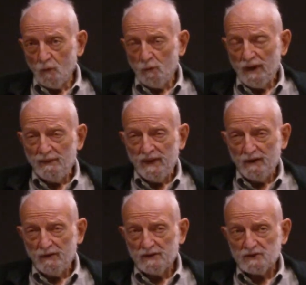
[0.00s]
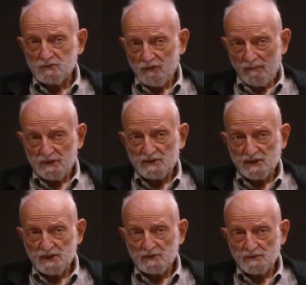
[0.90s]
when there are
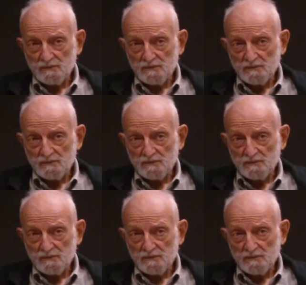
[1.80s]
discrepancies.